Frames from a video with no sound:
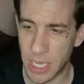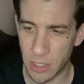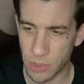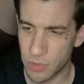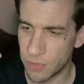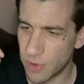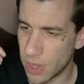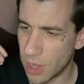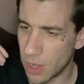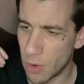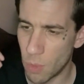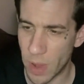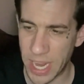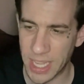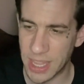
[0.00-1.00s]
Idols
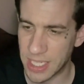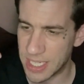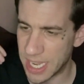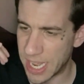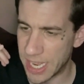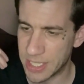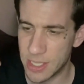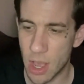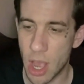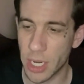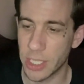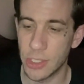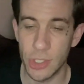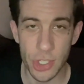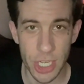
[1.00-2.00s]
Fall, Wake the Dead,
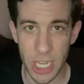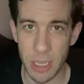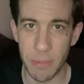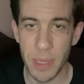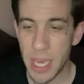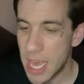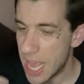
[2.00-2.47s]
Talk is Cheap,